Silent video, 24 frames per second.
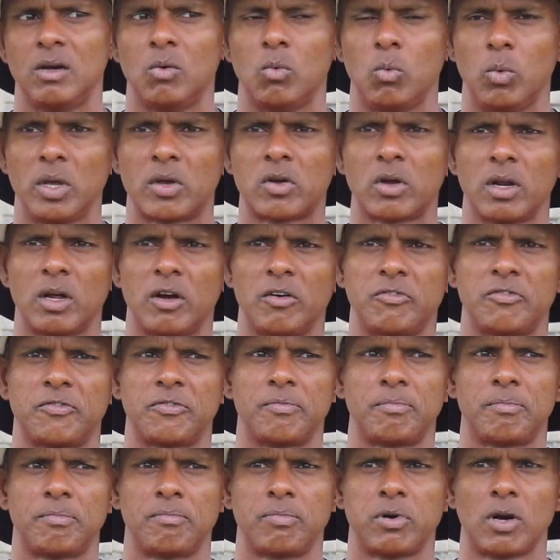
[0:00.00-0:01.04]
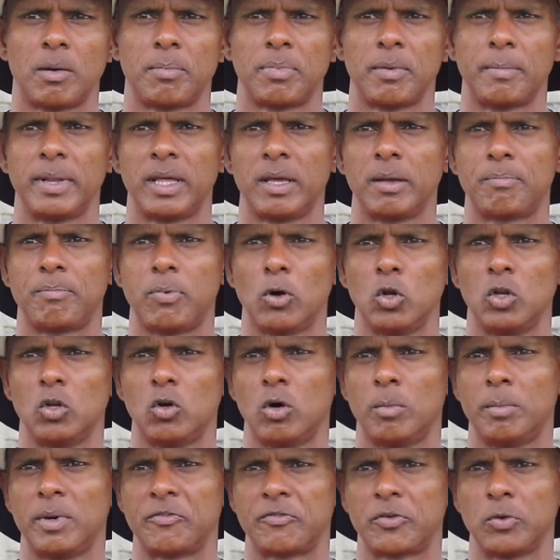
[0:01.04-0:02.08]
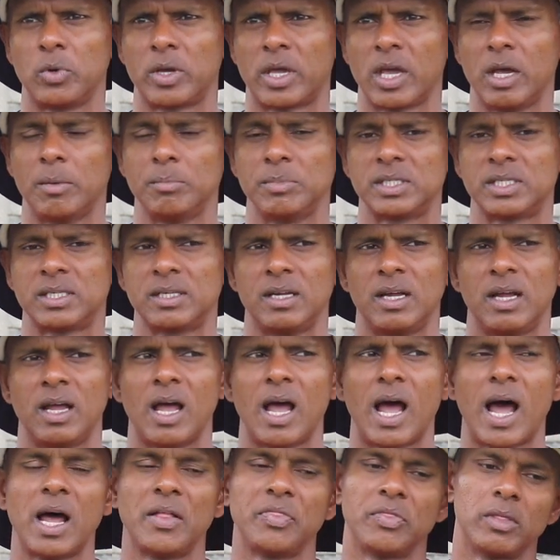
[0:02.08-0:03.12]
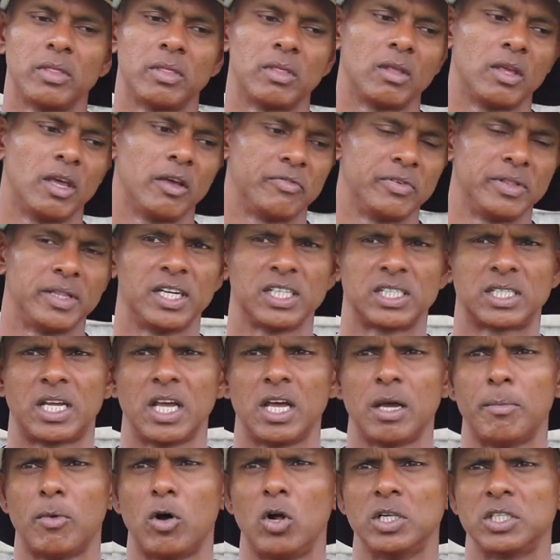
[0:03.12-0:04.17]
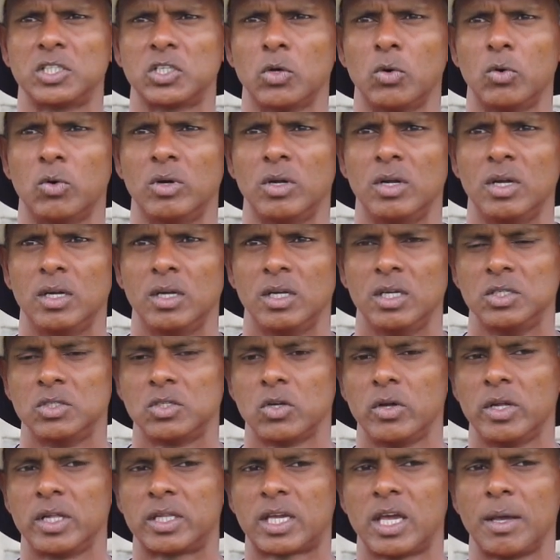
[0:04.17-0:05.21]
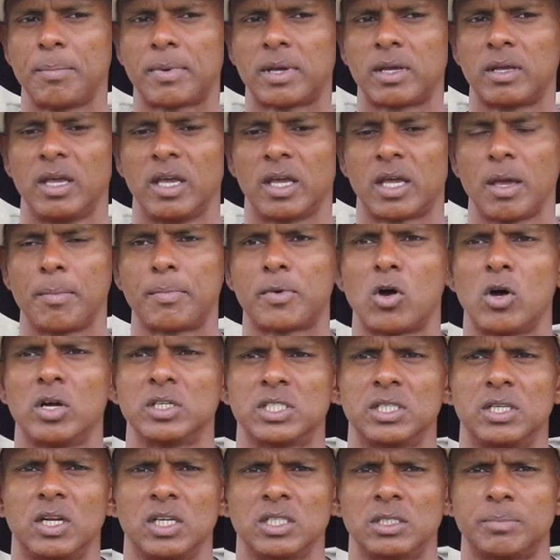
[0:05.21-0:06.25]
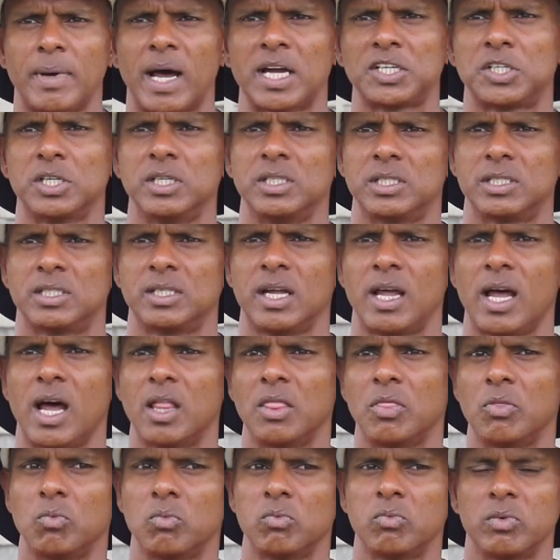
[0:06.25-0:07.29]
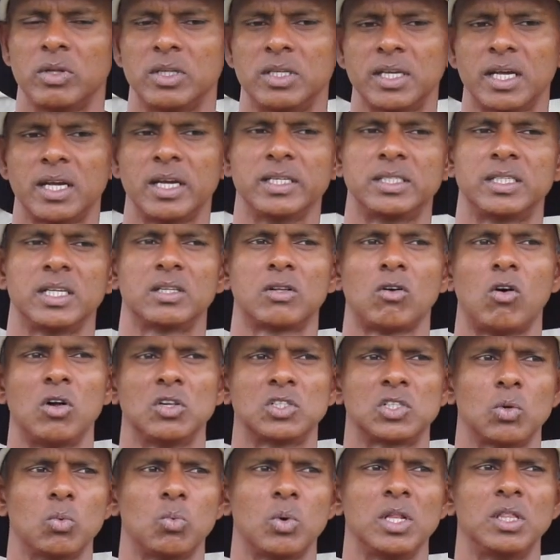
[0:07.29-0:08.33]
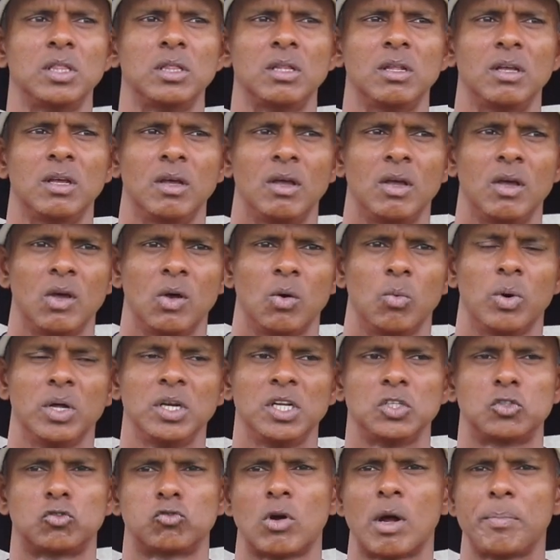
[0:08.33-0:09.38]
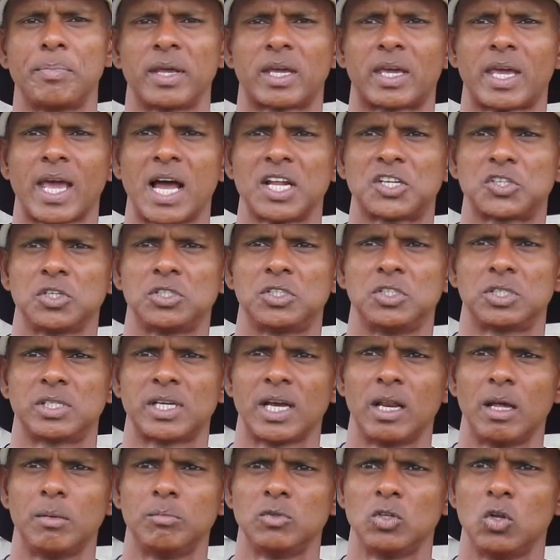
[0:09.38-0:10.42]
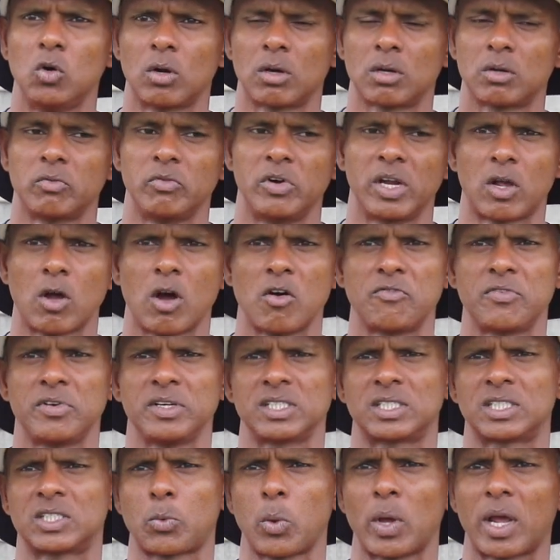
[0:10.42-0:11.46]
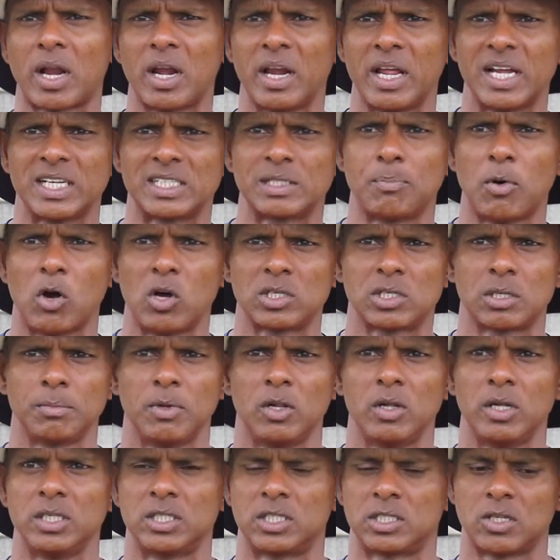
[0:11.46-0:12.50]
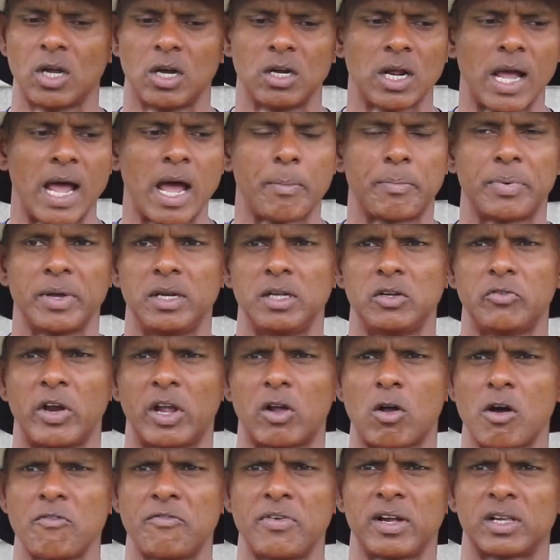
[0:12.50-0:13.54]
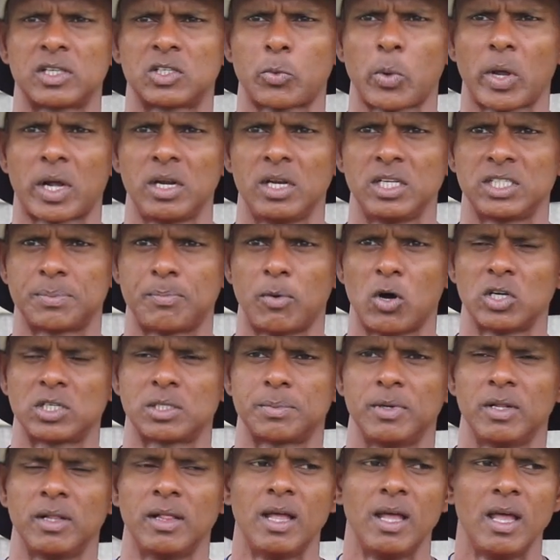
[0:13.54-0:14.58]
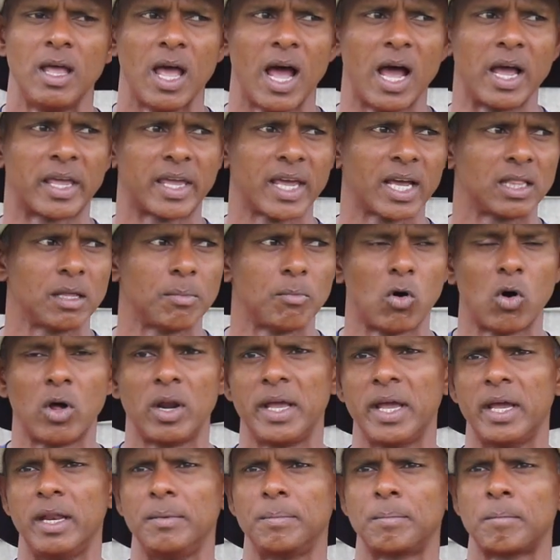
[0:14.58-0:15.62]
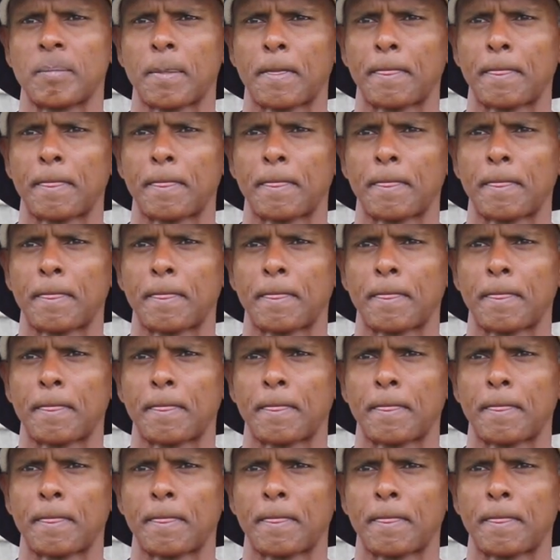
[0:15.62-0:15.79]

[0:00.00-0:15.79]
we could have probably pull home a few games, and even this game also. So it keep it keep causing us matches. And the thing is, it also when when they drop the catches, you tell them, look, recover as quickly as possible. It's done happening. Recover as quickly as possible and get the ball in.